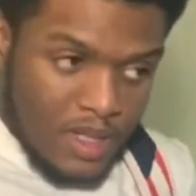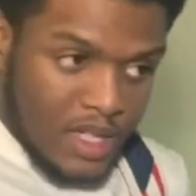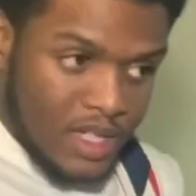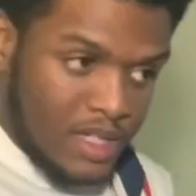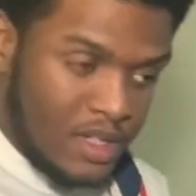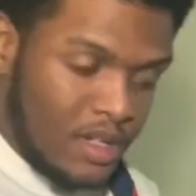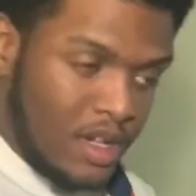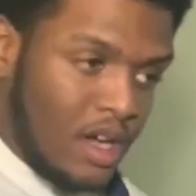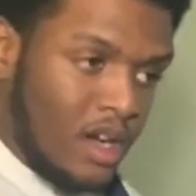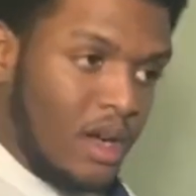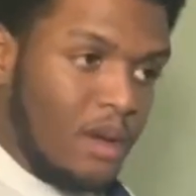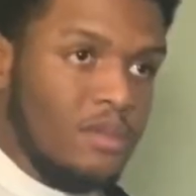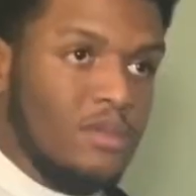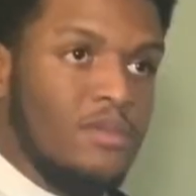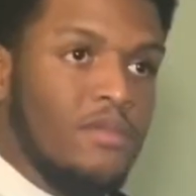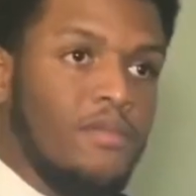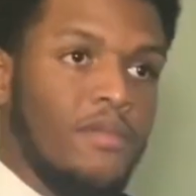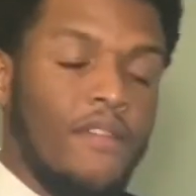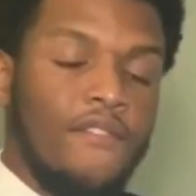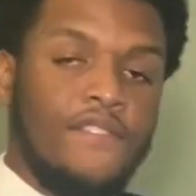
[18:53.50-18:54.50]
you know,
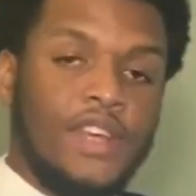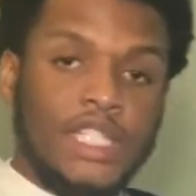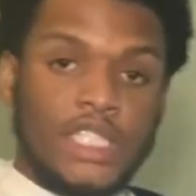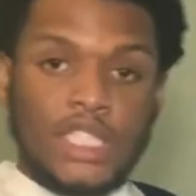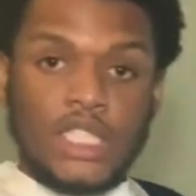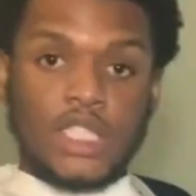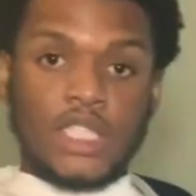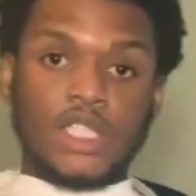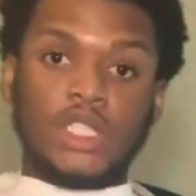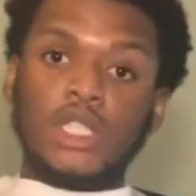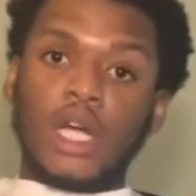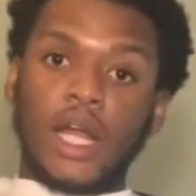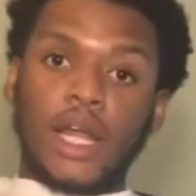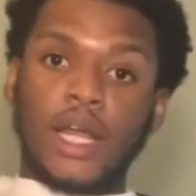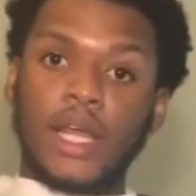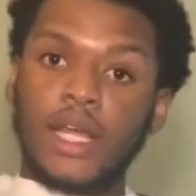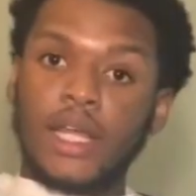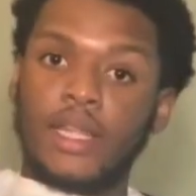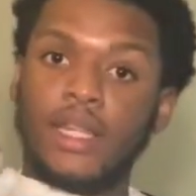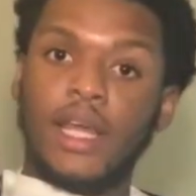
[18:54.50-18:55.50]
eventually trying to
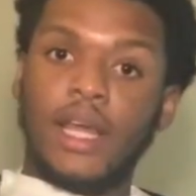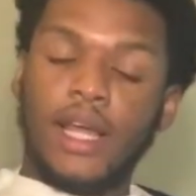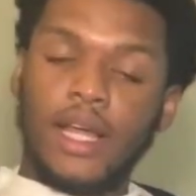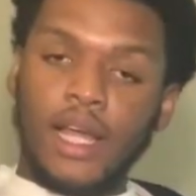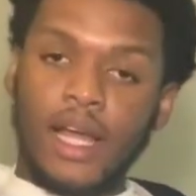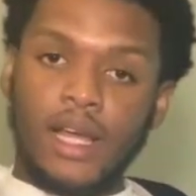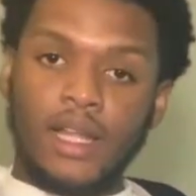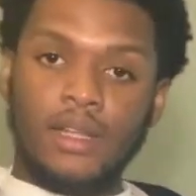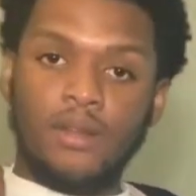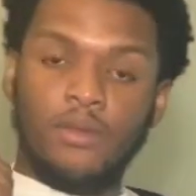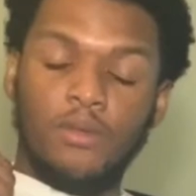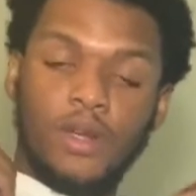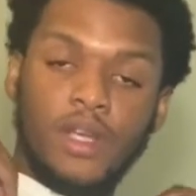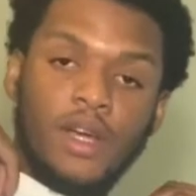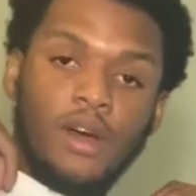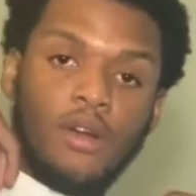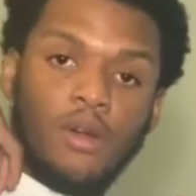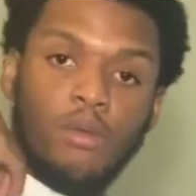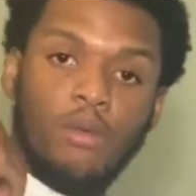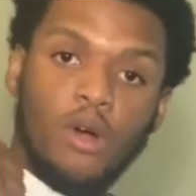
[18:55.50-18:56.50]
hit that guy. We
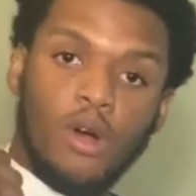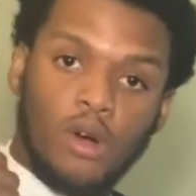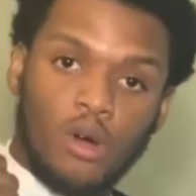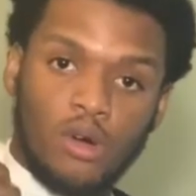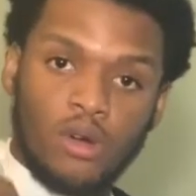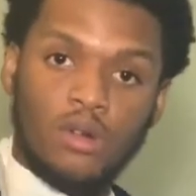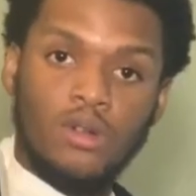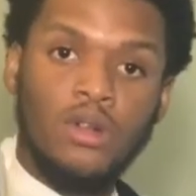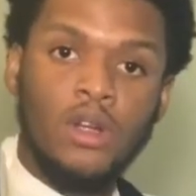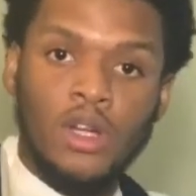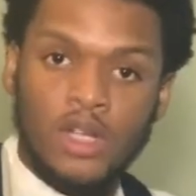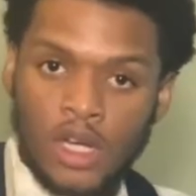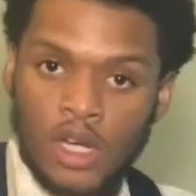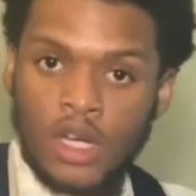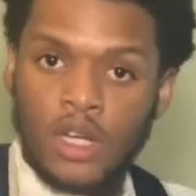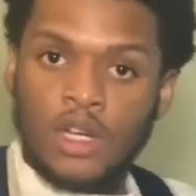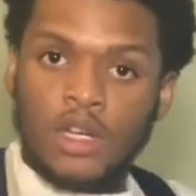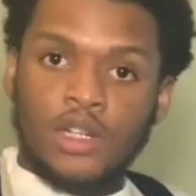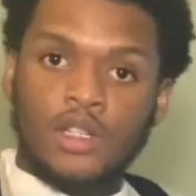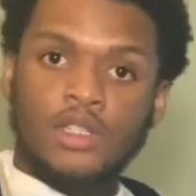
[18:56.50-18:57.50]
on the road
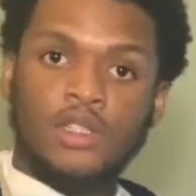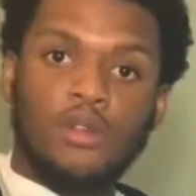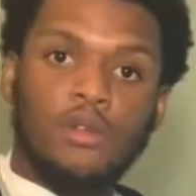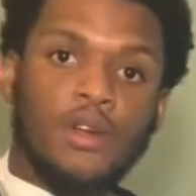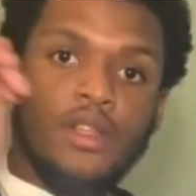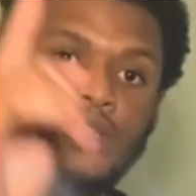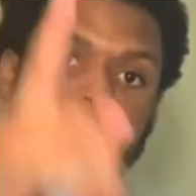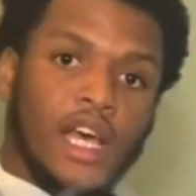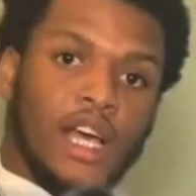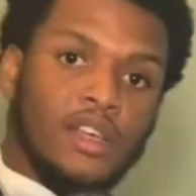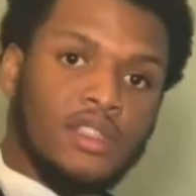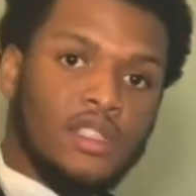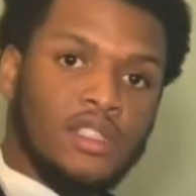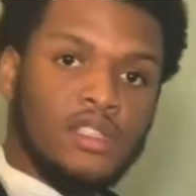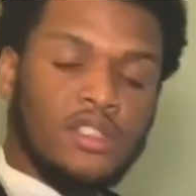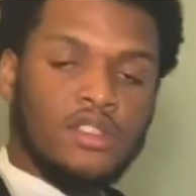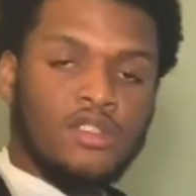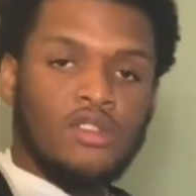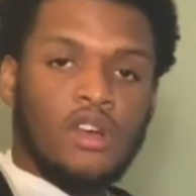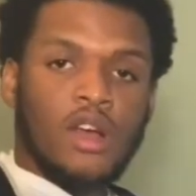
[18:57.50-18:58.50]
to a thousand
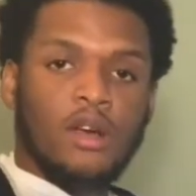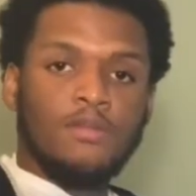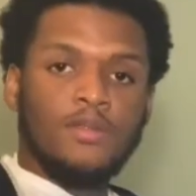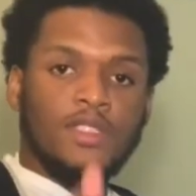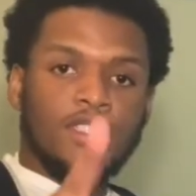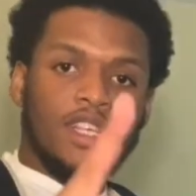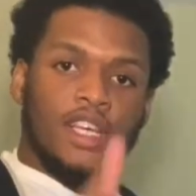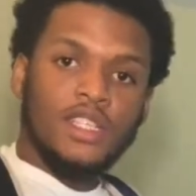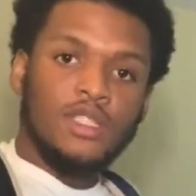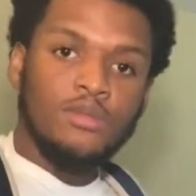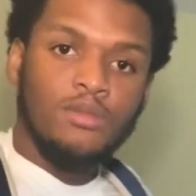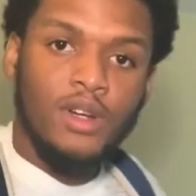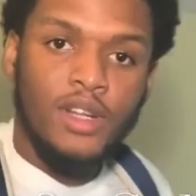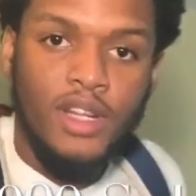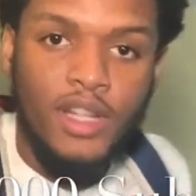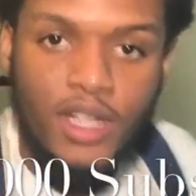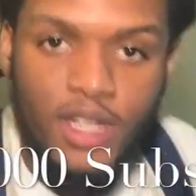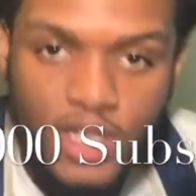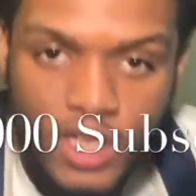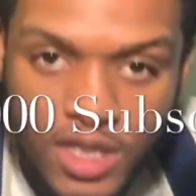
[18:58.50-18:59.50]
subscribers. That's what it
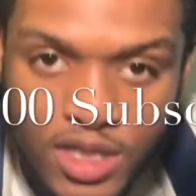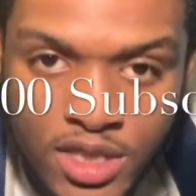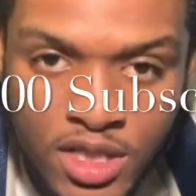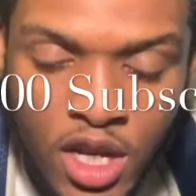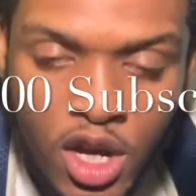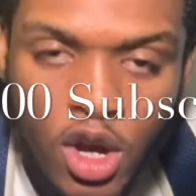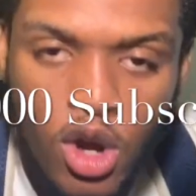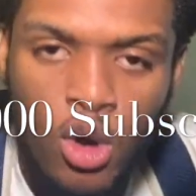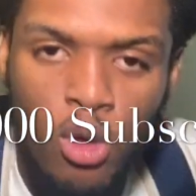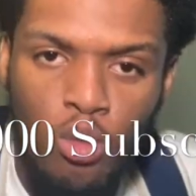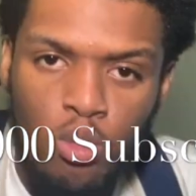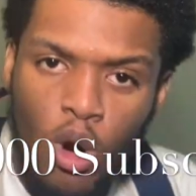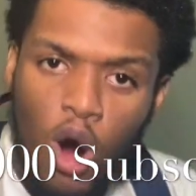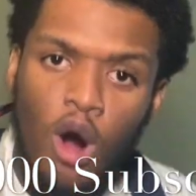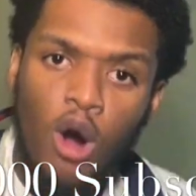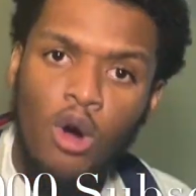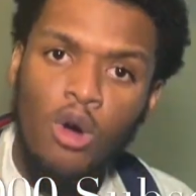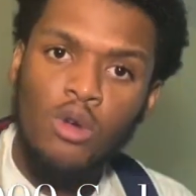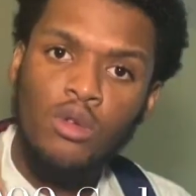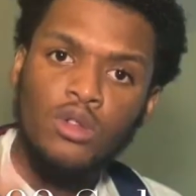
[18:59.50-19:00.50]
is.
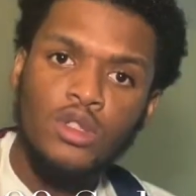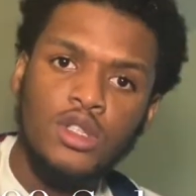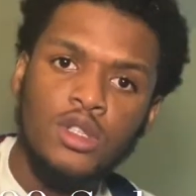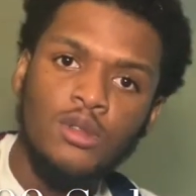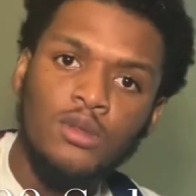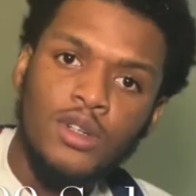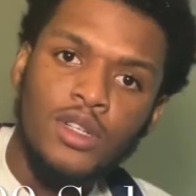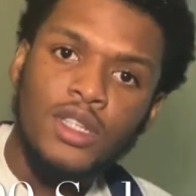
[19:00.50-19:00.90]
Road to a